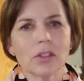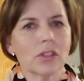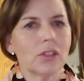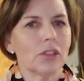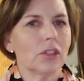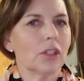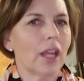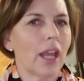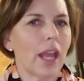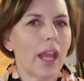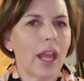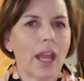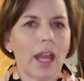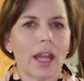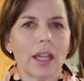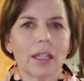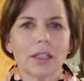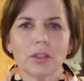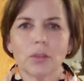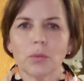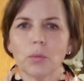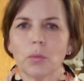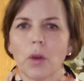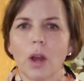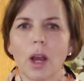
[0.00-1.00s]
in your hand
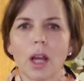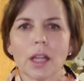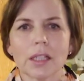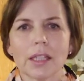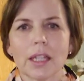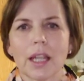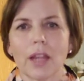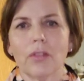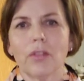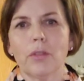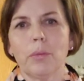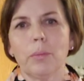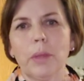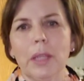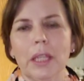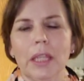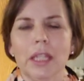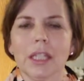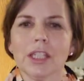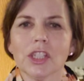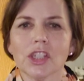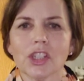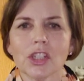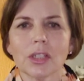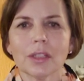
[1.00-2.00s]
and walk down the
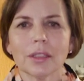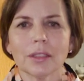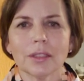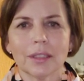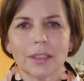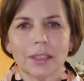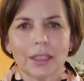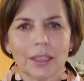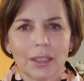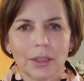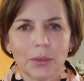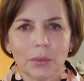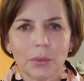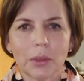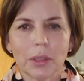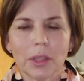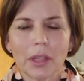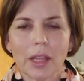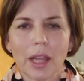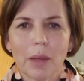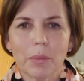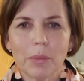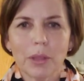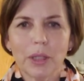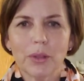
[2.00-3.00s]
beach. Wouldn't
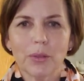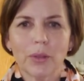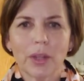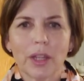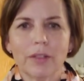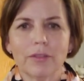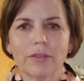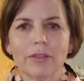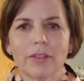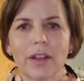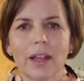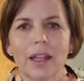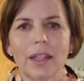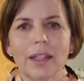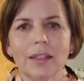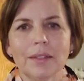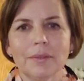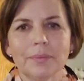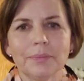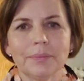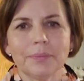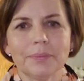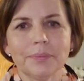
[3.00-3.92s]
that be great fun?